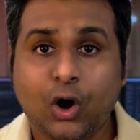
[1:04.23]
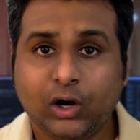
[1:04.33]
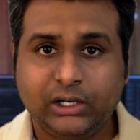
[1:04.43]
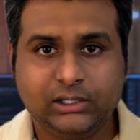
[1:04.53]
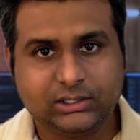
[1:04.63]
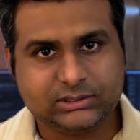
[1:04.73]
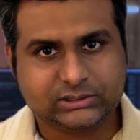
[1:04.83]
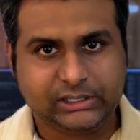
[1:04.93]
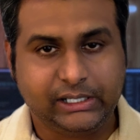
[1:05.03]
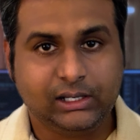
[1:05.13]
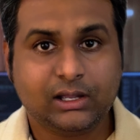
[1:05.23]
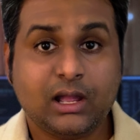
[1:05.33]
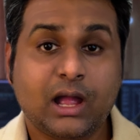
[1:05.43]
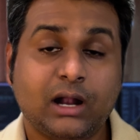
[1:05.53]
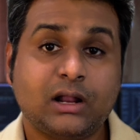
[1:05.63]
auditors think
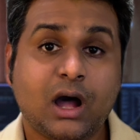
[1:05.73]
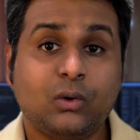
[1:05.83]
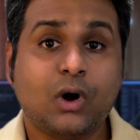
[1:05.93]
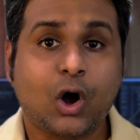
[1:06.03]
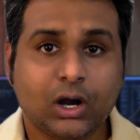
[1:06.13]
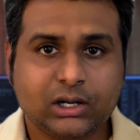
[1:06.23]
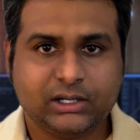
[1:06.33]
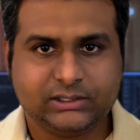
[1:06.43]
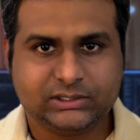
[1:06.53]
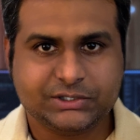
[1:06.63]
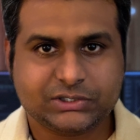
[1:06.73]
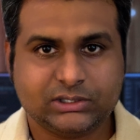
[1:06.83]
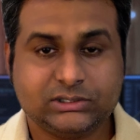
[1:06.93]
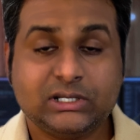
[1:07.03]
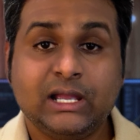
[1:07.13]
and how
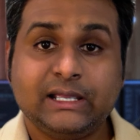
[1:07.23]
organizations